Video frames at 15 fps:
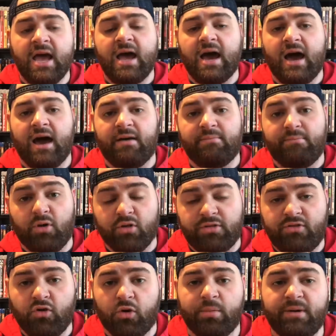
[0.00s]
uh,
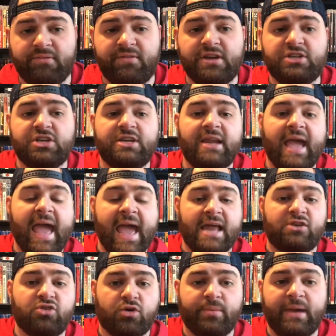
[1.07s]
both Dolby Vision
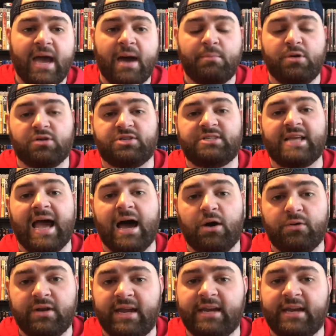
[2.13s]
and Dolby Atmos sound,